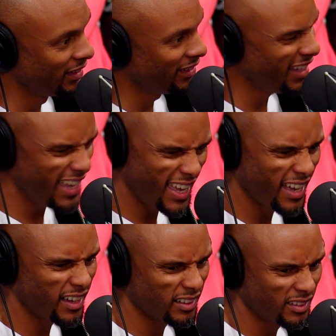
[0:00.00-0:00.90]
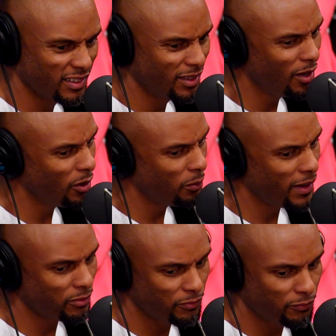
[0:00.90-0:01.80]
three yeah, years ago? No,
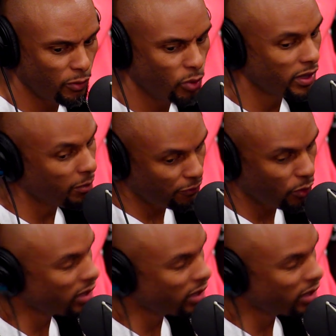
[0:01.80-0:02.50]
about four. Yeah, about four